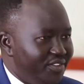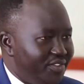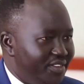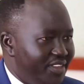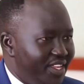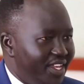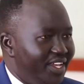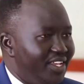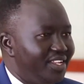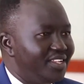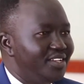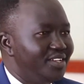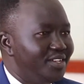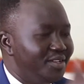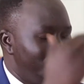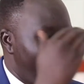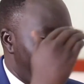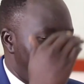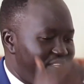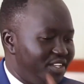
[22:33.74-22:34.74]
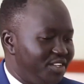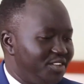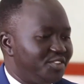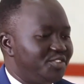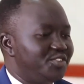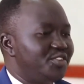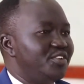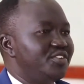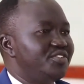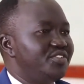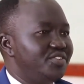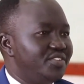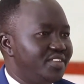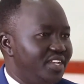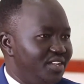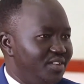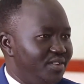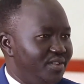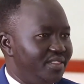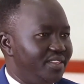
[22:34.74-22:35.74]
is there, but the resources
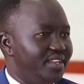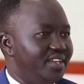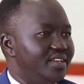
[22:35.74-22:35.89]
are not